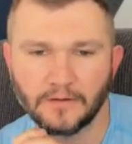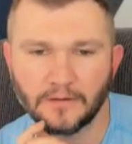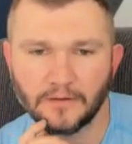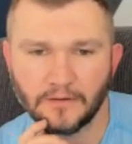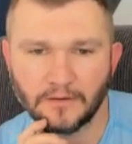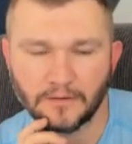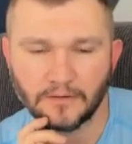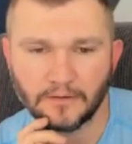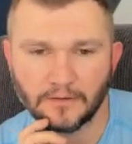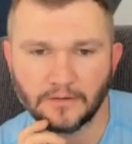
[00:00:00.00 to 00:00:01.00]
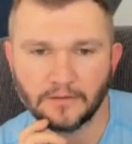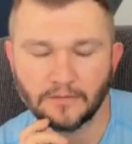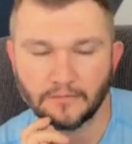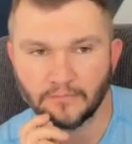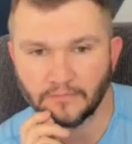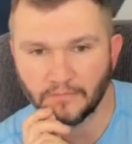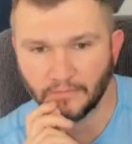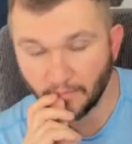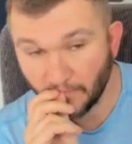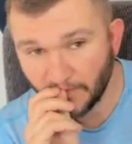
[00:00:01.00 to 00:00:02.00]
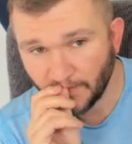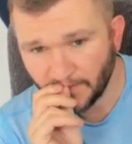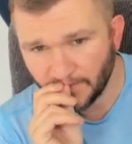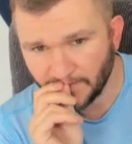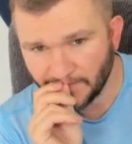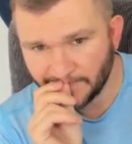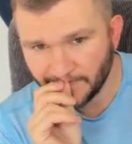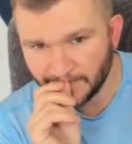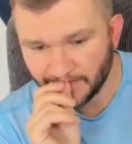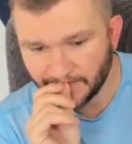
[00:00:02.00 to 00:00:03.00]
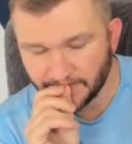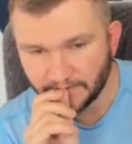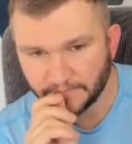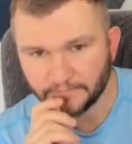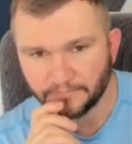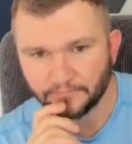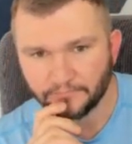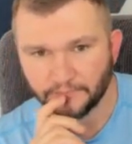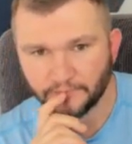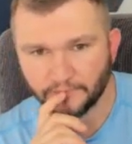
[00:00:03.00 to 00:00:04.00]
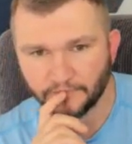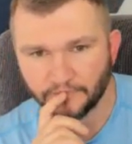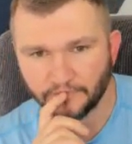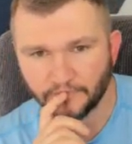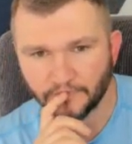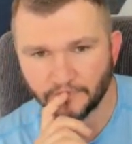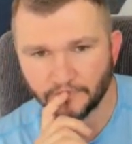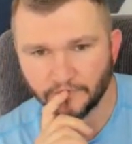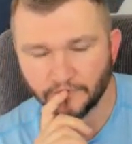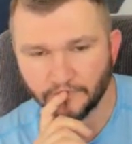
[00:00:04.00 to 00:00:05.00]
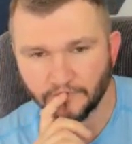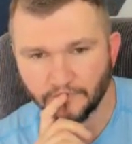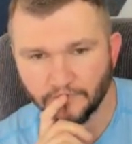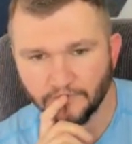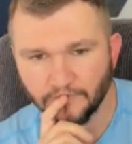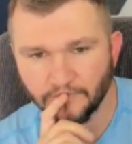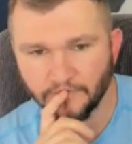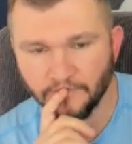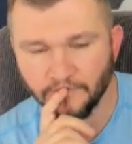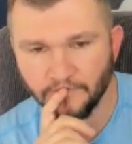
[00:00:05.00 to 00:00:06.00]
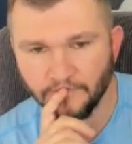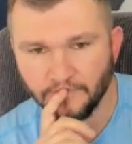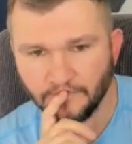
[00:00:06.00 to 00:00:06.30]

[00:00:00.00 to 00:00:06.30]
[no speech]